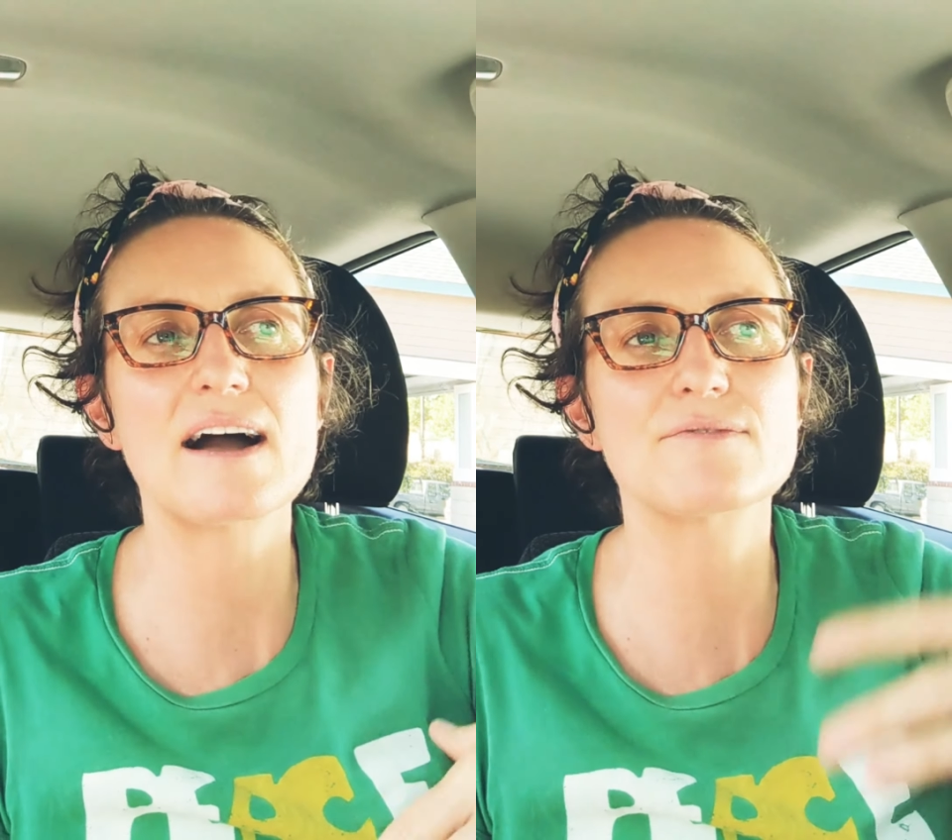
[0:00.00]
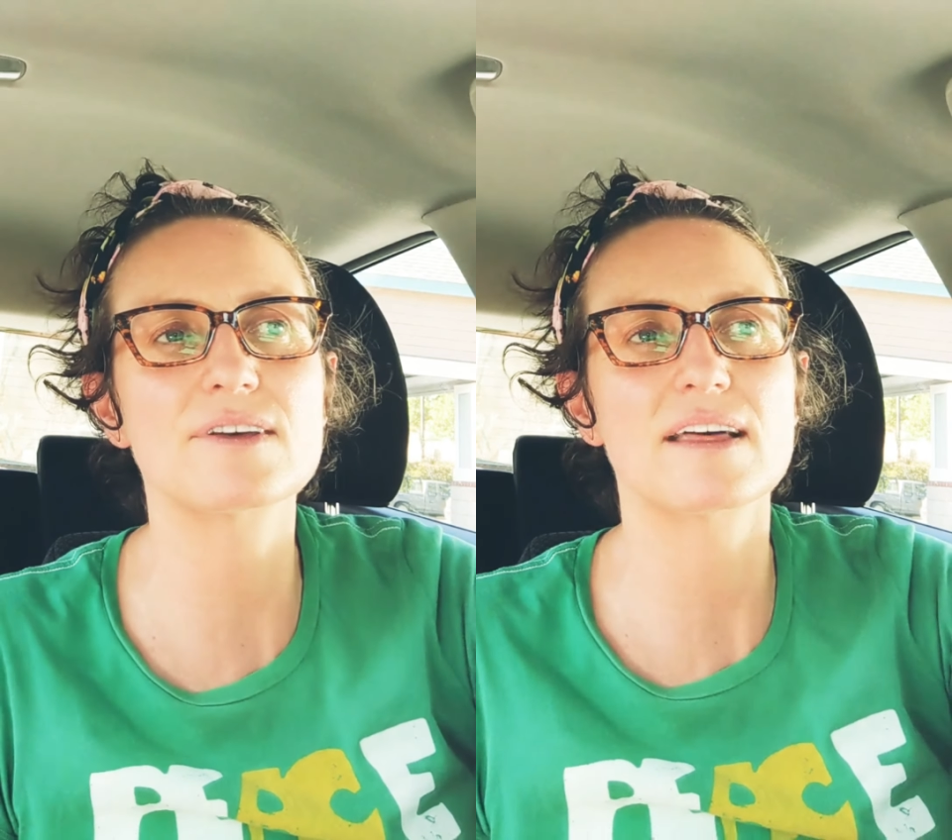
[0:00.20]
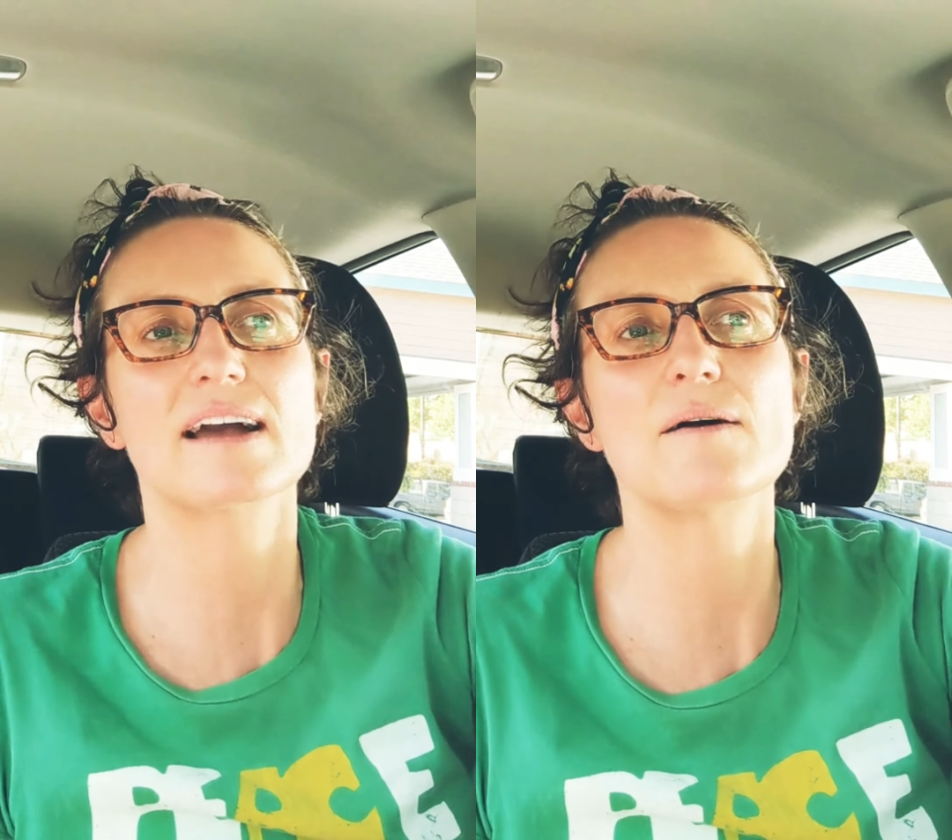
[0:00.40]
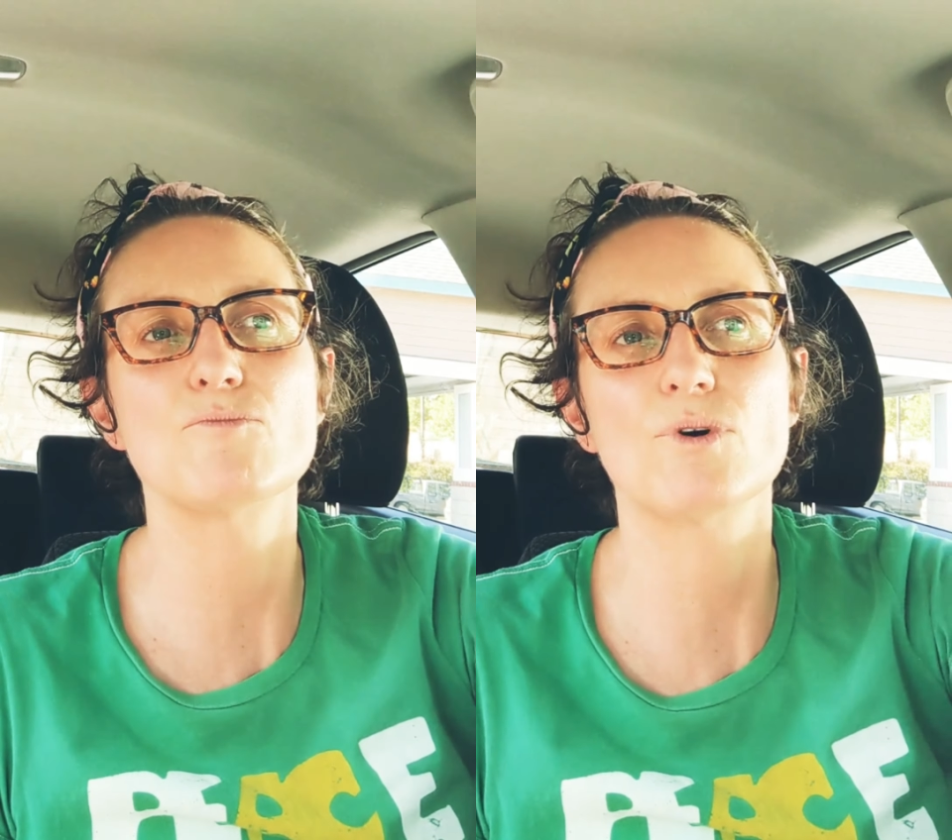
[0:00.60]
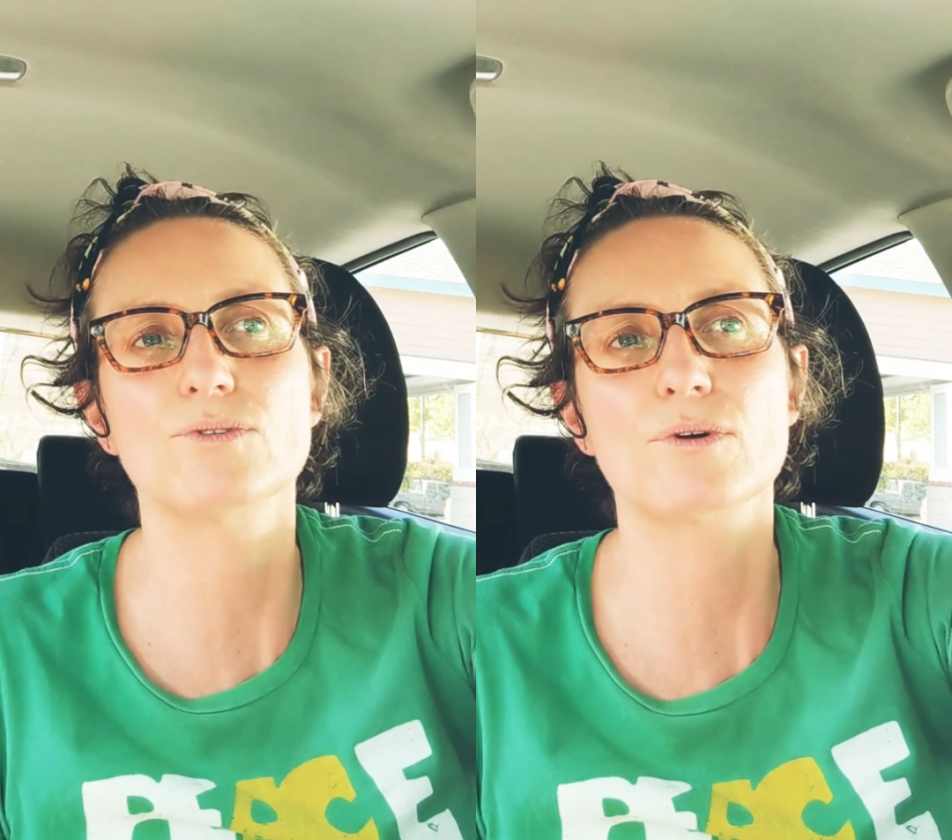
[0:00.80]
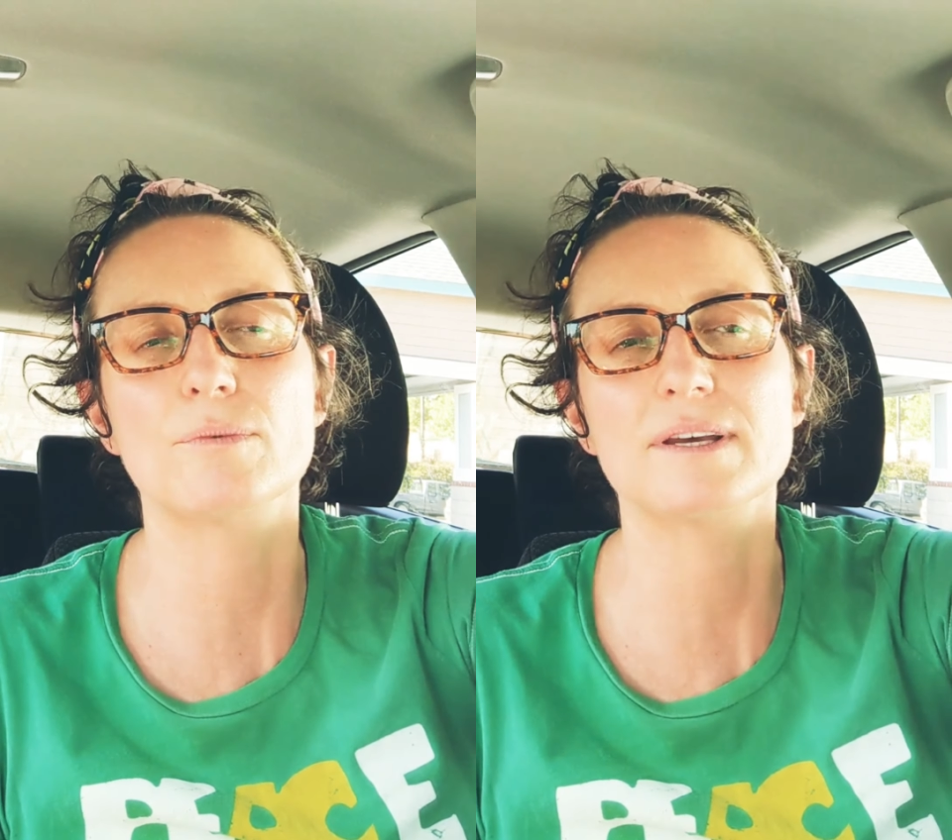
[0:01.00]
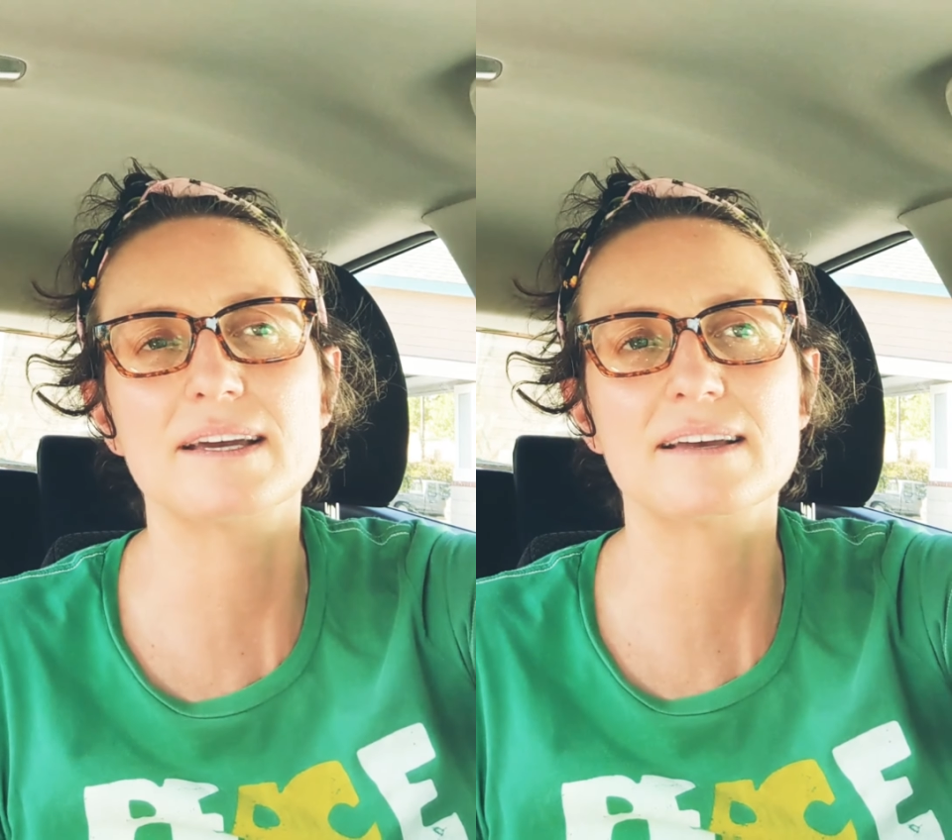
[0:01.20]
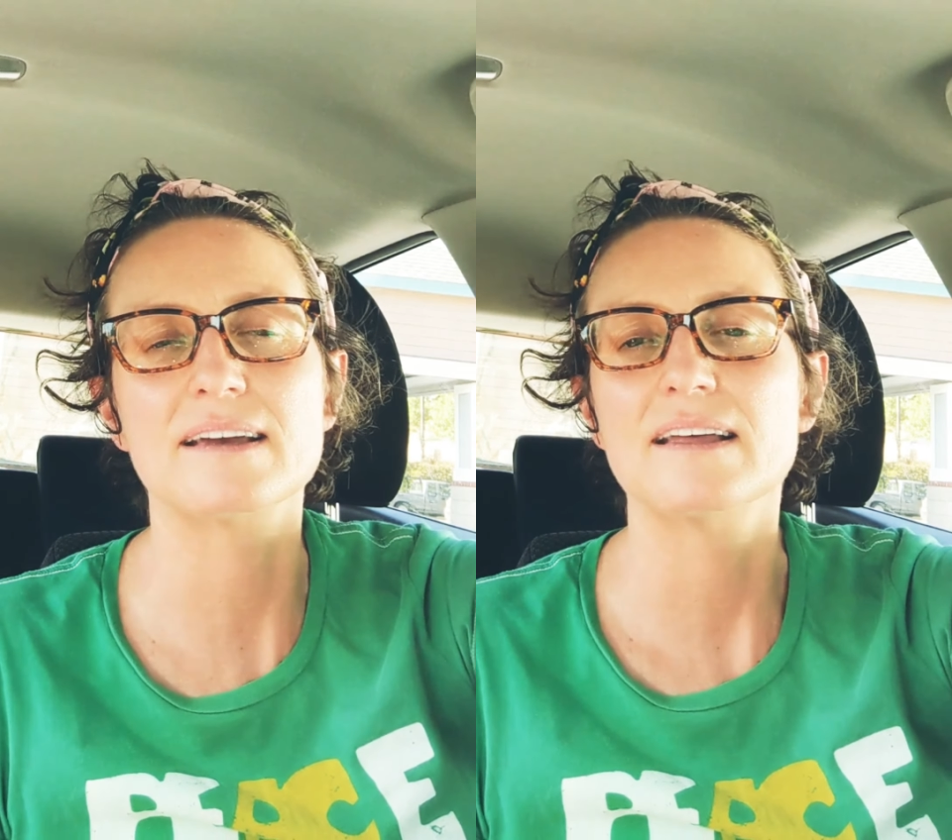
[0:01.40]
I feel like I'm
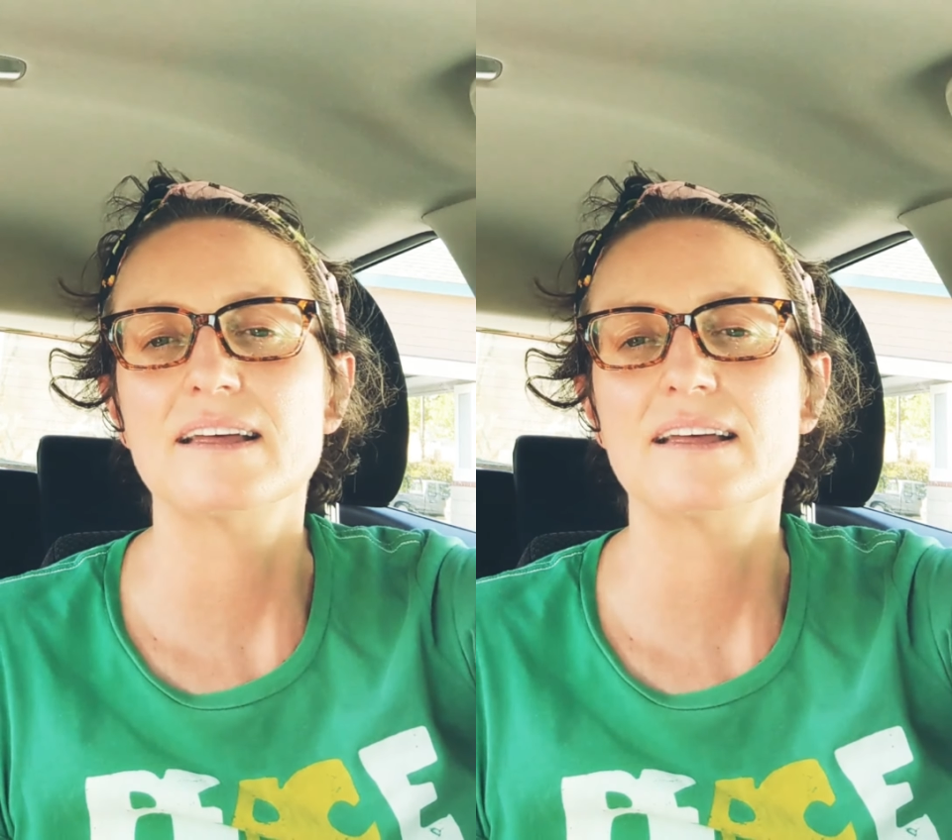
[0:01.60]
vulnerably